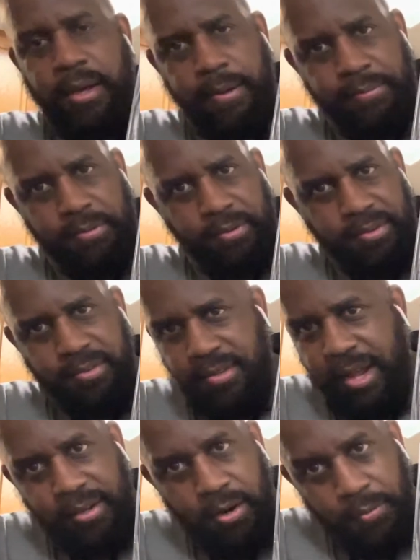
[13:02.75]
So this is
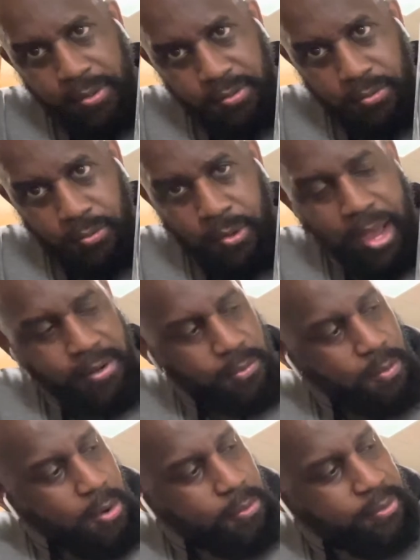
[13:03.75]
not the original. I
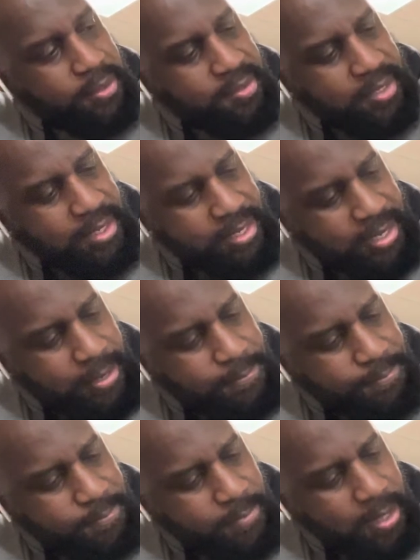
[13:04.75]
do own the CD.
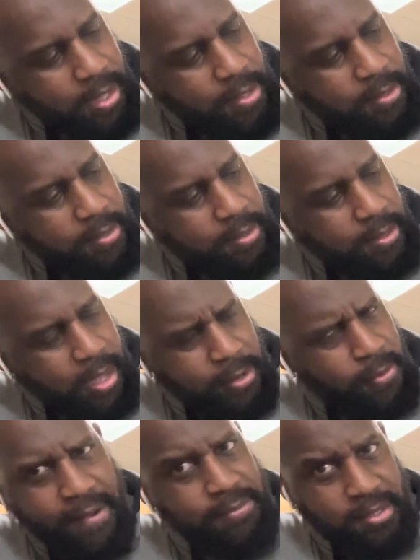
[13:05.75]
I
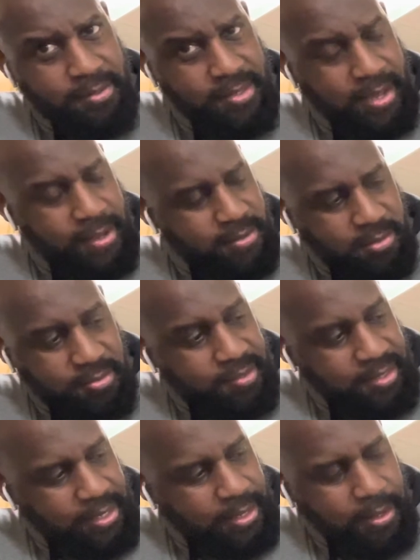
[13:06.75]
don't have the cassette, just the
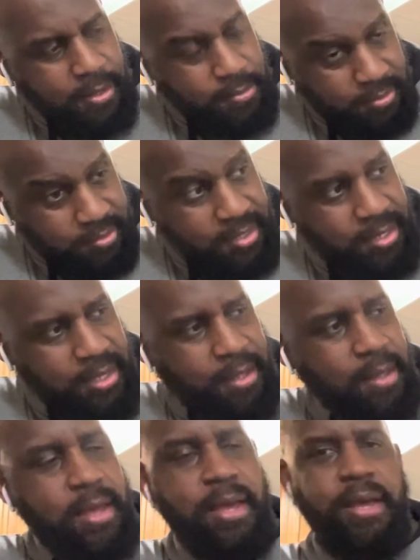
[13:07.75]
CD.
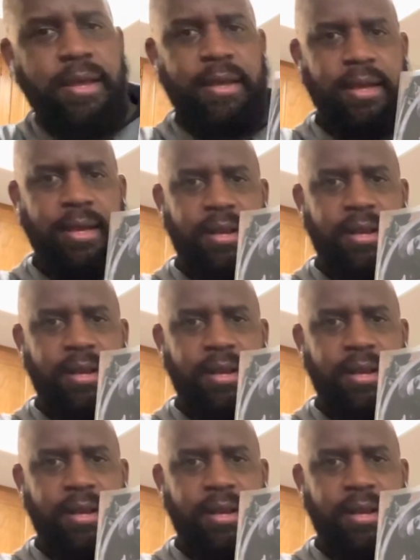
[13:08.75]
And